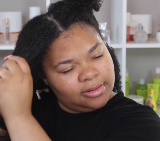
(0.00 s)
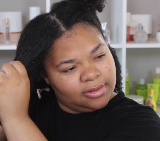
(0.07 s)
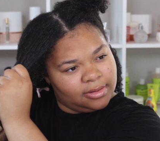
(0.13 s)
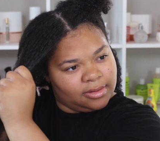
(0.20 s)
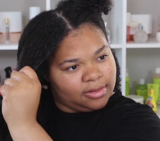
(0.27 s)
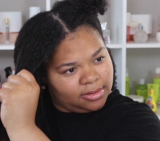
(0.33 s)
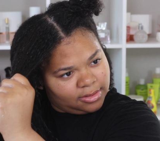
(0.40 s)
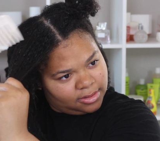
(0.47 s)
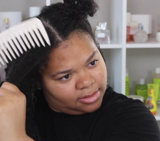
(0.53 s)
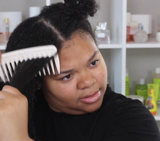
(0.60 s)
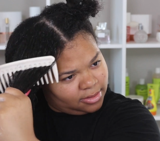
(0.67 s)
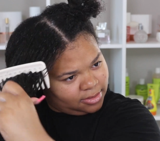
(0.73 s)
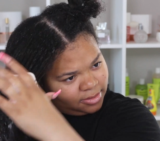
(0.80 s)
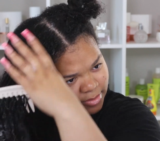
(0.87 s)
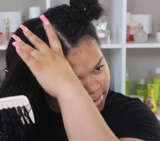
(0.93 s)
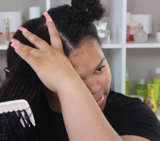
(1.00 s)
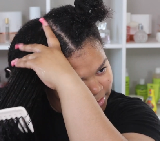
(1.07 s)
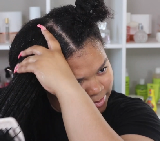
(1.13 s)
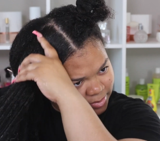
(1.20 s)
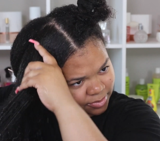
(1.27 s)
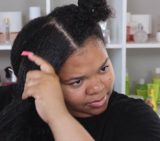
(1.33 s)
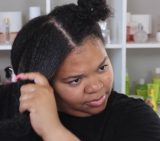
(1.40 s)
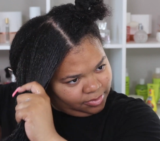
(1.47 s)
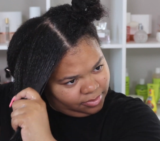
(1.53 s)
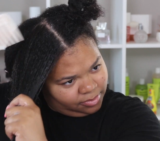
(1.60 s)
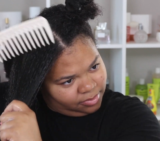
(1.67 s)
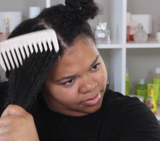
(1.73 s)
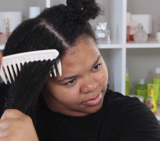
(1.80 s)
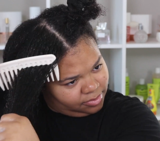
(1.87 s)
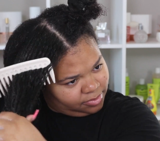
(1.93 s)

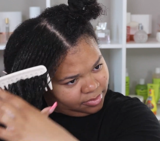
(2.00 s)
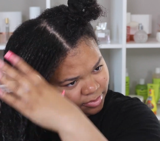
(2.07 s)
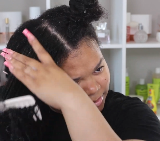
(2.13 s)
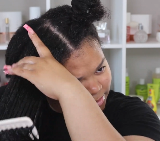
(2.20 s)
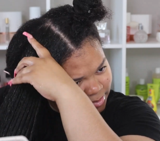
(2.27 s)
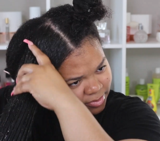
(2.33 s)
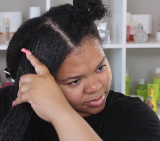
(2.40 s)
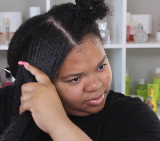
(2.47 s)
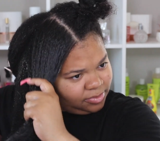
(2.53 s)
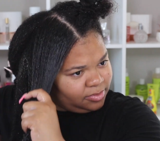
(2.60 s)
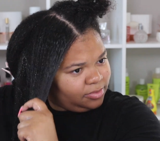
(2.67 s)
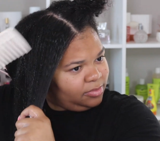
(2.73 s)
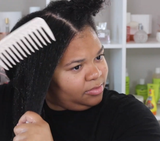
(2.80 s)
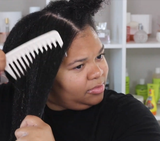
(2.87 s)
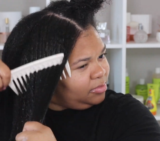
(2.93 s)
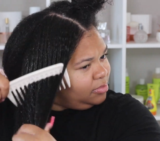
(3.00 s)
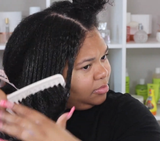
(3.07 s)
(no one is talking)